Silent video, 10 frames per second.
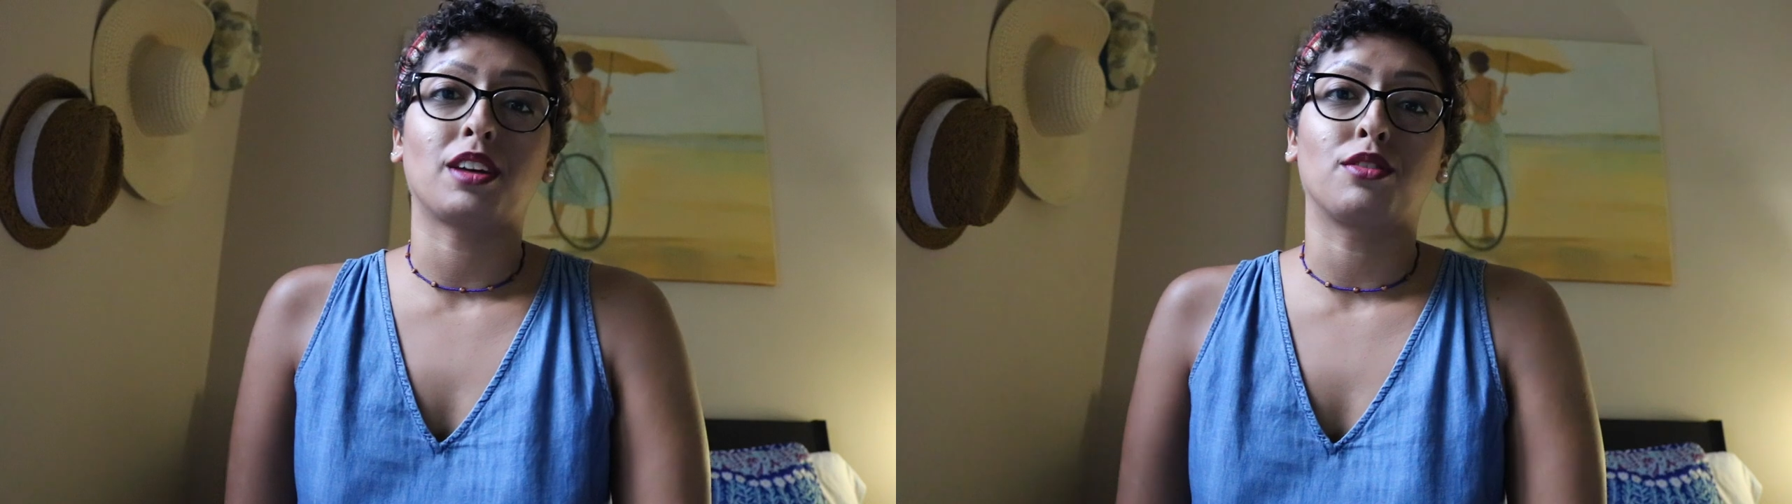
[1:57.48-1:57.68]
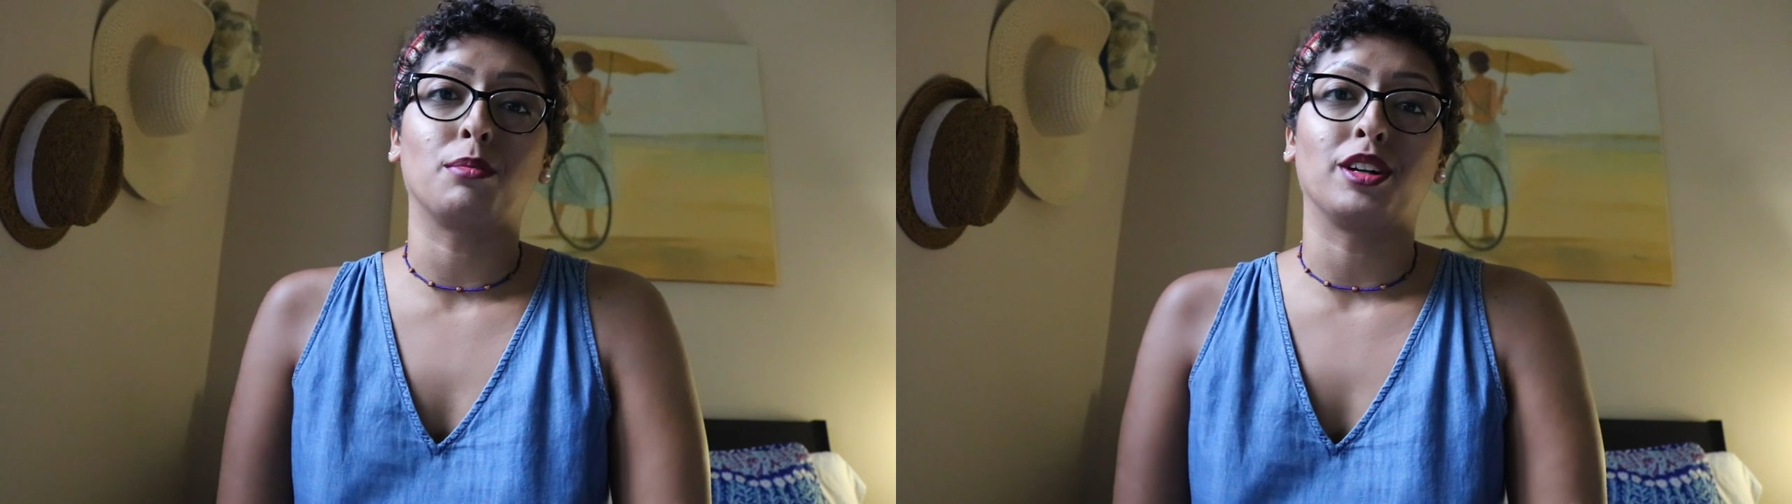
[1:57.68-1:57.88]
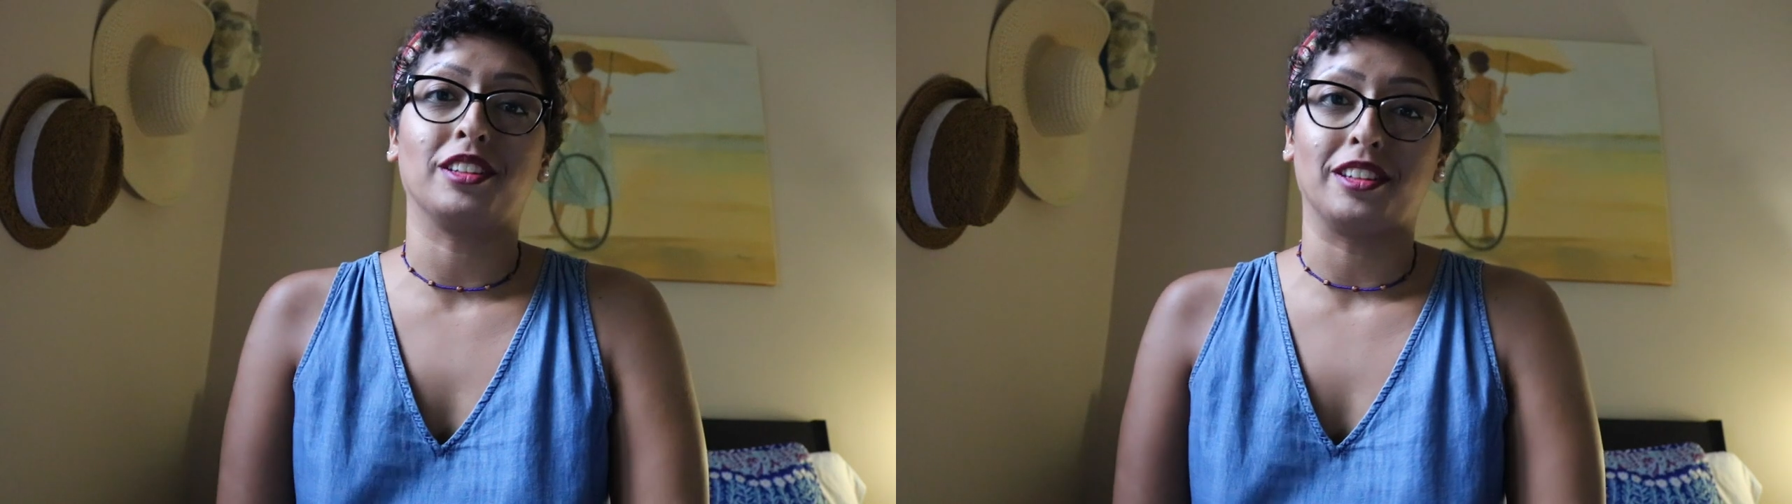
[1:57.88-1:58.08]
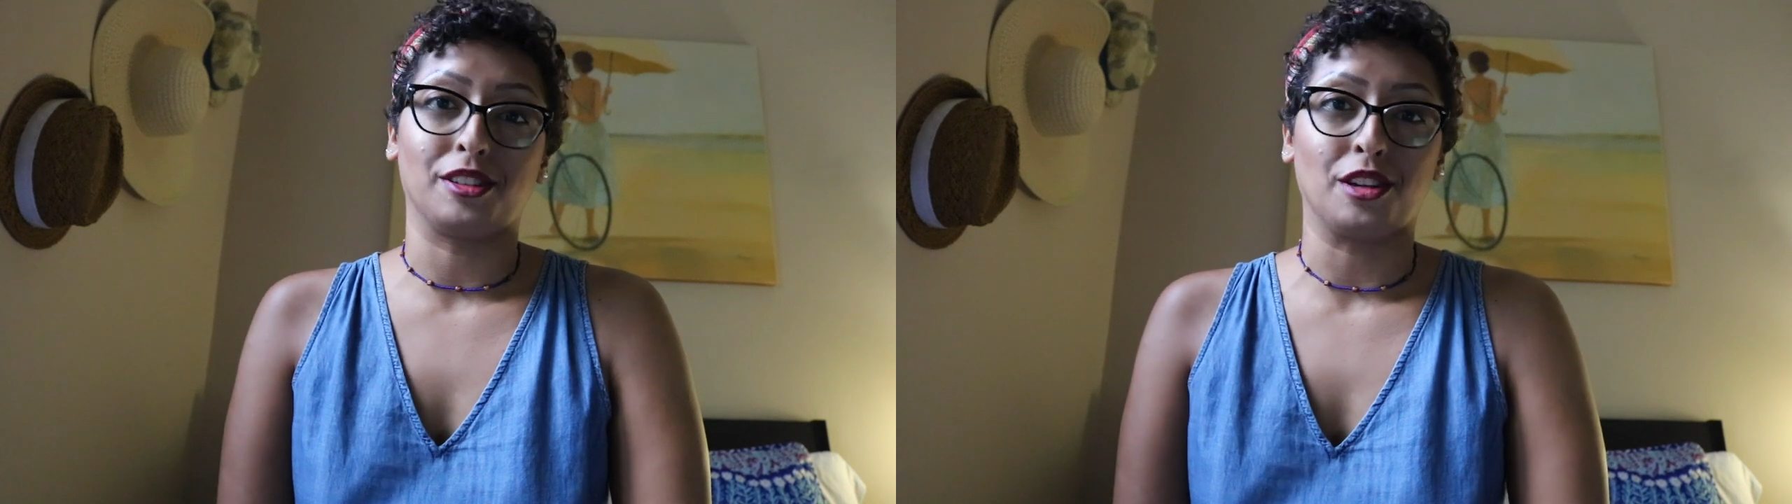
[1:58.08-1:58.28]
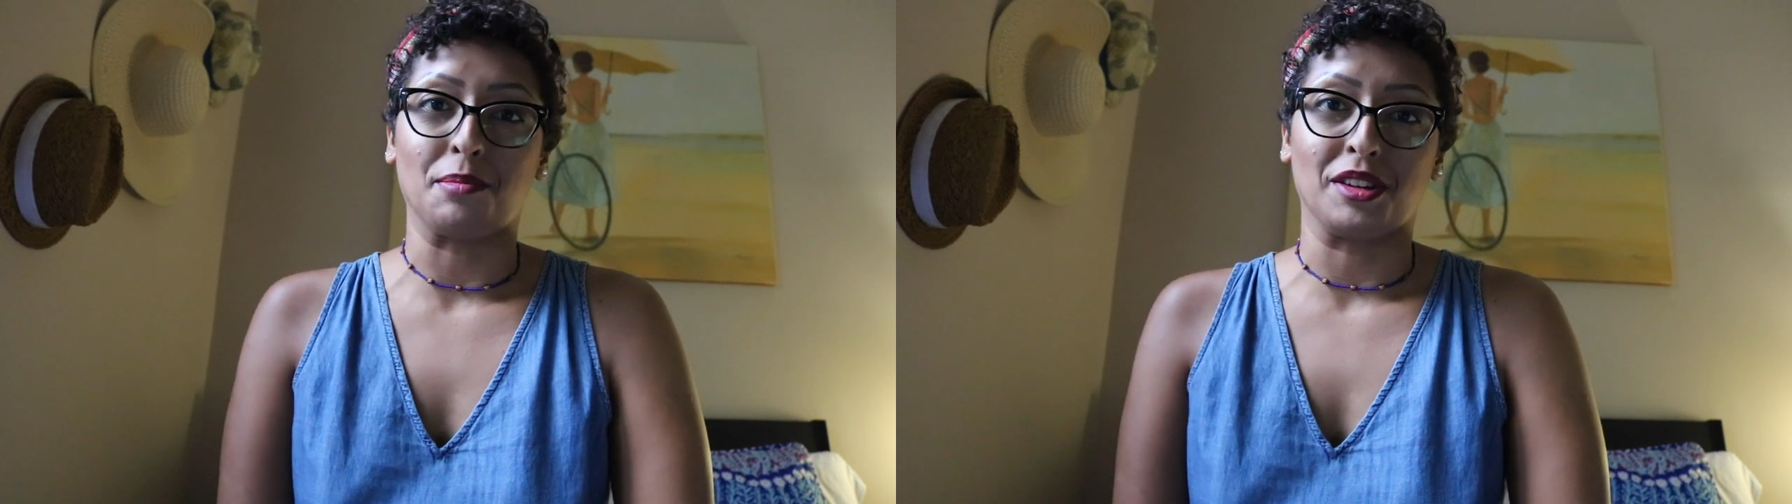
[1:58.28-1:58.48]
From our little
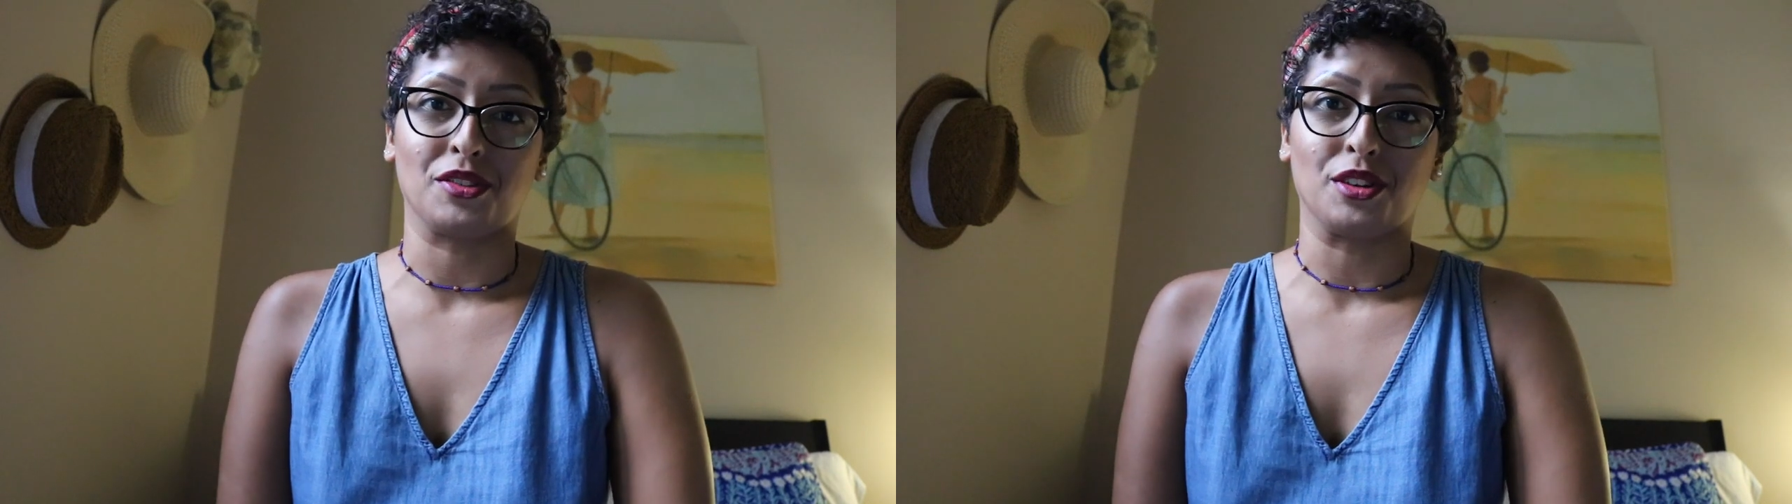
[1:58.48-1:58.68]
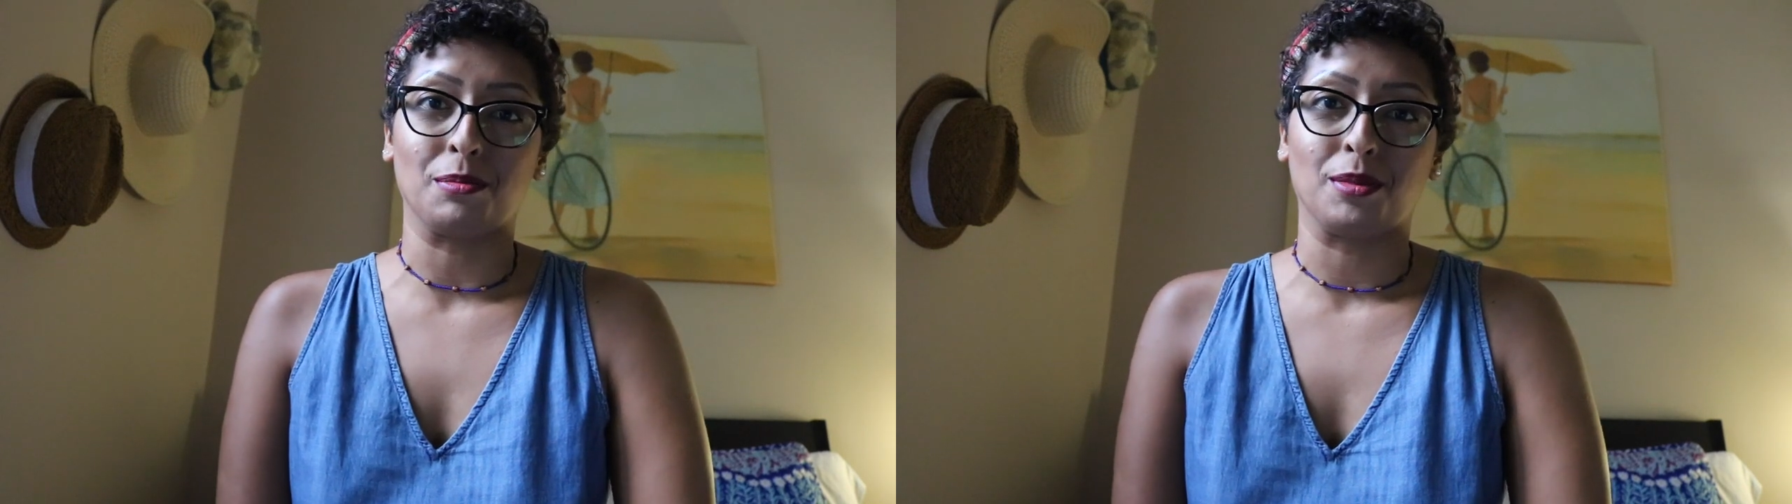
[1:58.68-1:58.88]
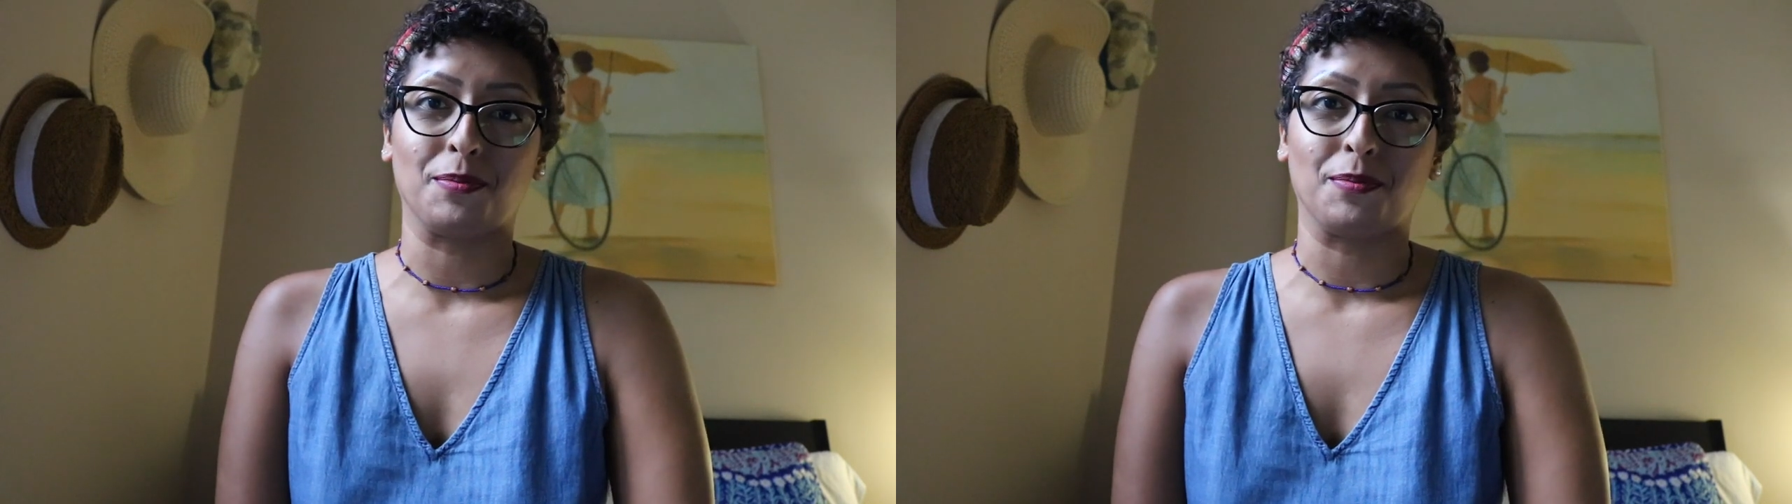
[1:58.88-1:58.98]
shopping trip.